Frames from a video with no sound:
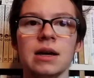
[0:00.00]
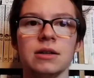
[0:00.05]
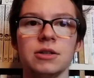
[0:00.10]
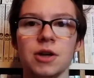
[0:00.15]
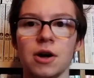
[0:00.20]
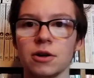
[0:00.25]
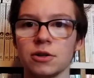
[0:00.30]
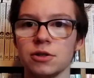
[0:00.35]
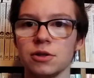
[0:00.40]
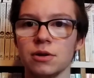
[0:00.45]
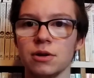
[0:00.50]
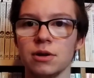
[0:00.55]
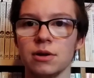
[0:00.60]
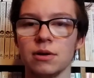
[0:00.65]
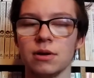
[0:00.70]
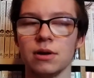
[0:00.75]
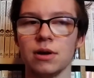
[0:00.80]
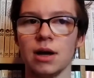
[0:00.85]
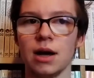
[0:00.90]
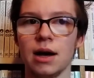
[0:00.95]

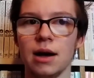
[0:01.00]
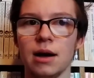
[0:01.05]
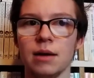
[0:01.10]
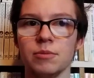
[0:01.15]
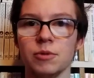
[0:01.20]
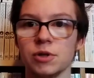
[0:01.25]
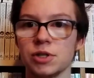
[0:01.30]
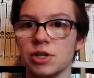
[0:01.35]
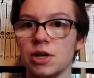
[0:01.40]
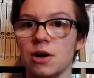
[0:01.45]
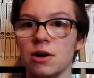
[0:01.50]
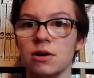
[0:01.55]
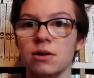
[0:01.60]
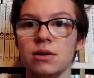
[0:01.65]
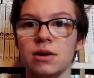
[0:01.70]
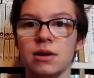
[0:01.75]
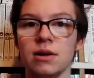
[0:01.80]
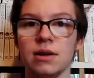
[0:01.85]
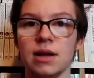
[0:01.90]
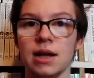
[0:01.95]
Dr.
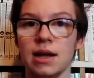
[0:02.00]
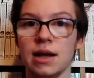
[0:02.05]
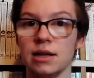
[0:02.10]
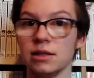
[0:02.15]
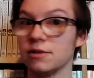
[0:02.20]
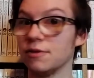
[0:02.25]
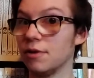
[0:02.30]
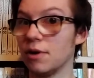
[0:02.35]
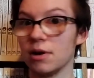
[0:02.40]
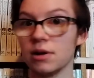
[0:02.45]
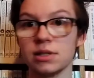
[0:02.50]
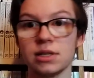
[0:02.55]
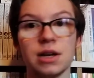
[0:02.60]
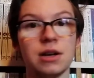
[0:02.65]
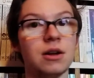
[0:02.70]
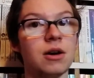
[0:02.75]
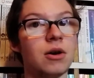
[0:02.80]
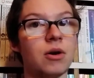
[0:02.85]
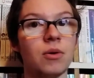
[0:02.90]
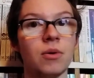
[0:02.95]
Broussard, as far as I
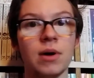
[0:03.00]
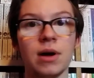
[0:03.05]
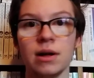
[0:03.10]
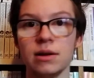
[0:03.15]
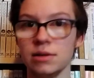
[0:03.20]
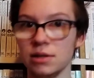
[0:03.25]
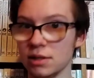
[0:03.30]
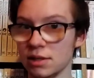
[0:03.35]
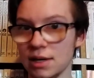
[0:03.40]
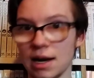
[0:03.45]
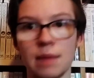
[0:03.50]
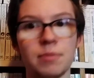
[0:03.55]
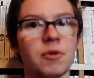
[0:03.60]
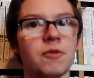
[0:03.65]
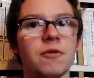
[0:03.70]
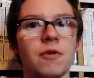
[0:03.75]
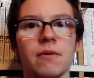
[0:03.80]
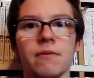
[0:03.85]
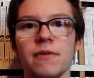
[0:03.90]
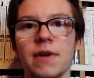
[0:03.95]
know, does not
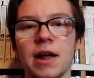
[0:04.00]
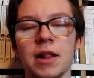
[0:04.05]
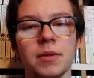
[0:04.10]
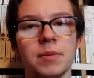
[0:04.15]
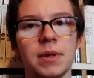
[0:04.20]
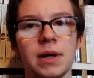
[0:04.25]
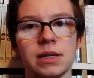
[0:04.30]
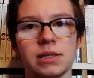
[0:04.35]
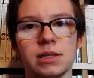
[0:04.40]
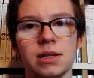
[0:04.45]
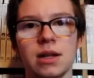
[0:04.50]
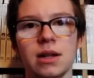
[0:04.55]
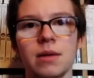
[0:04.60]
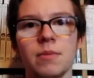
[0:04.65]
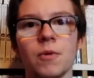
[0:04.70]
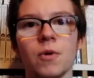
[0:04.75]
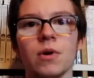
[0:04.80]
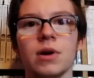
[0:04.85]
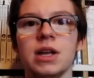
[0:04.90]
perform phalloplasty anymore.